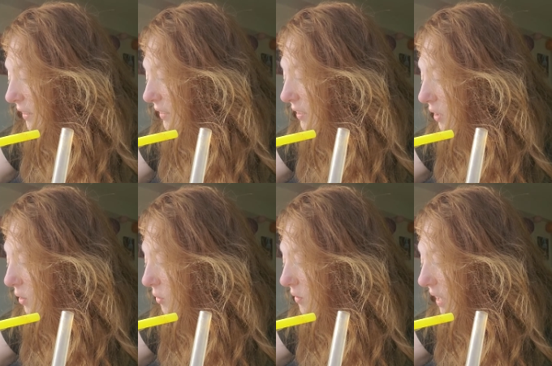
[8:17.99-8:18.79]

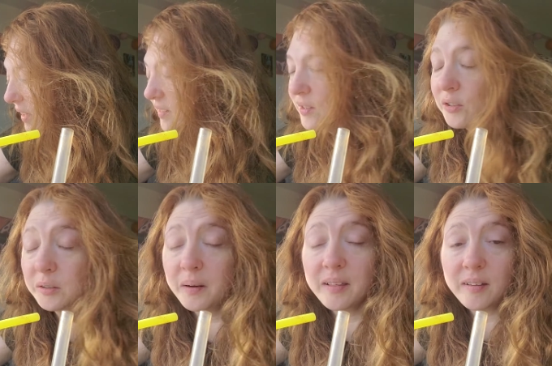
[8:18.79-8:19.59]
So that those
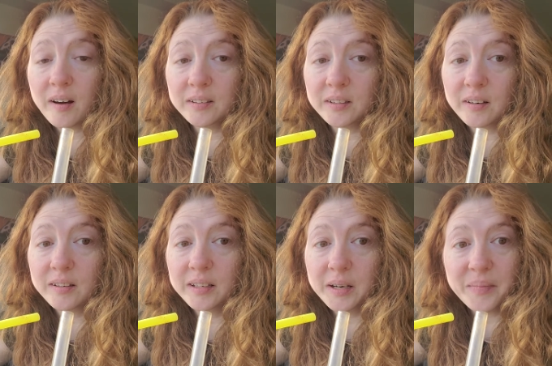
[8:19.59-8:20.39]
are my thoughts
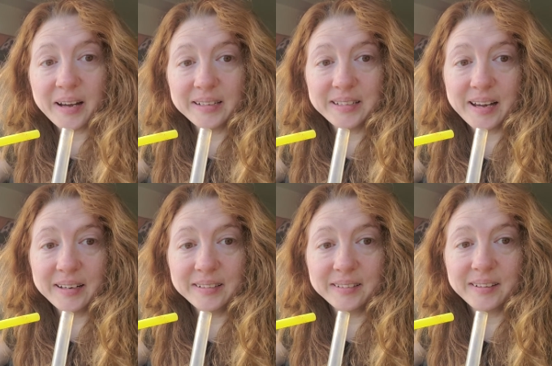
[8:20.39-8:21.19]
on Nehemiah
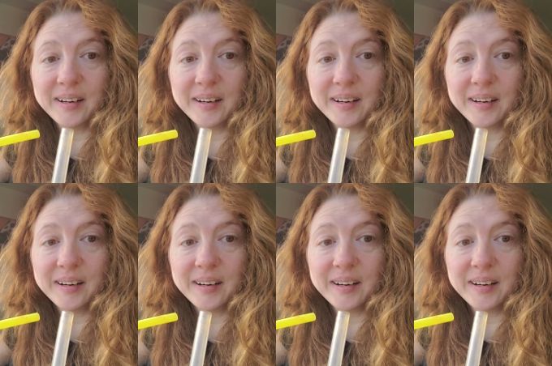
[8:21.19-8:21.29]
10.